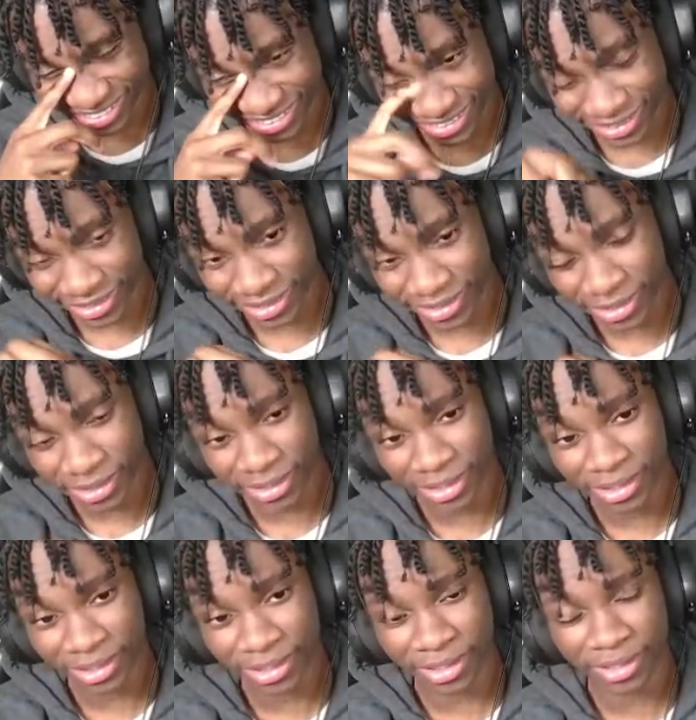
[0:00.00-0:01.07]

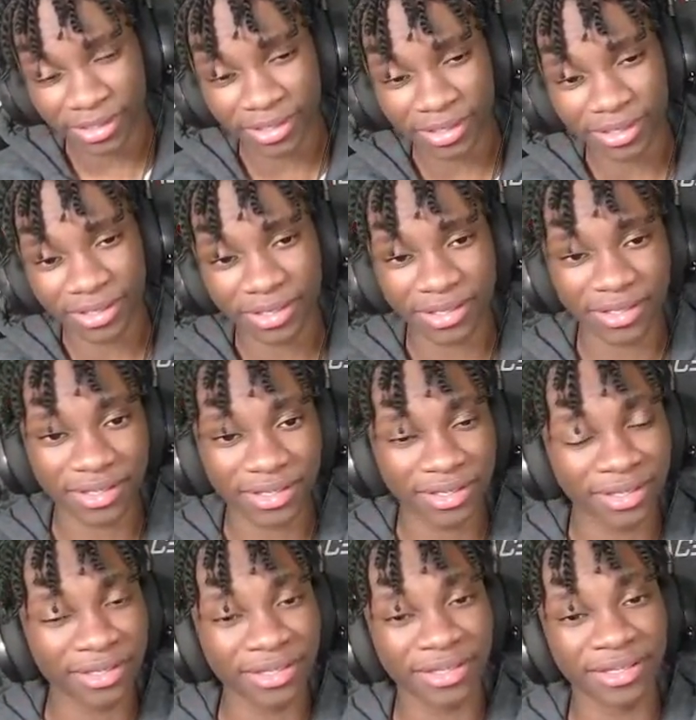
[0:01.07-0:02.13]

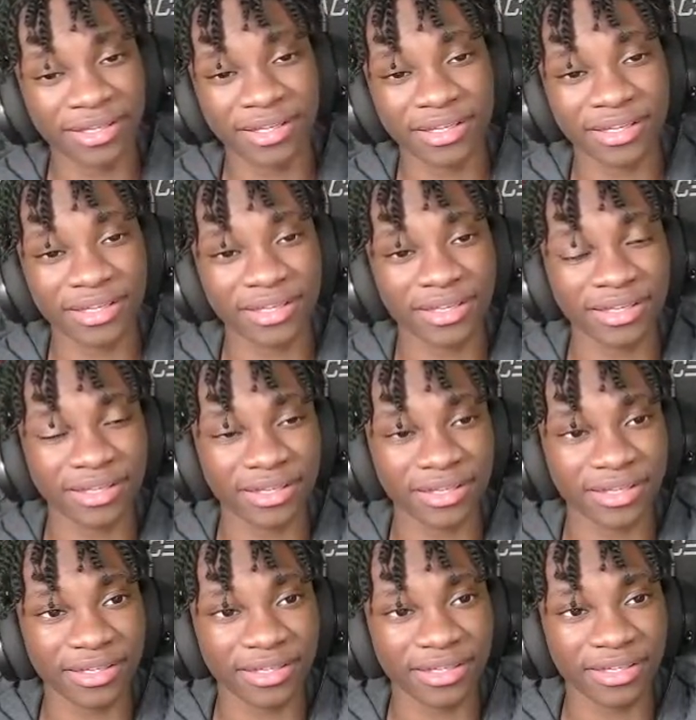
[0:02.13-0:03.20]

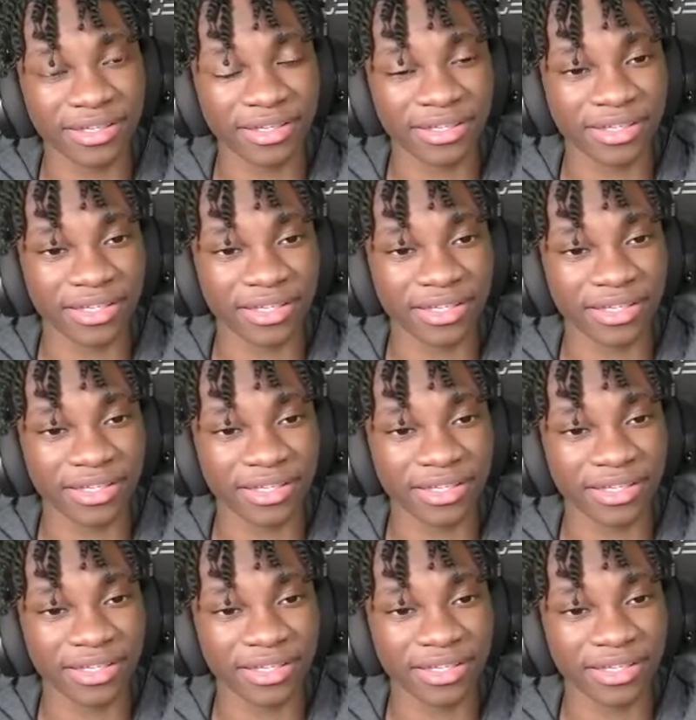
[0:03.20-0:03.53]
(not speaking)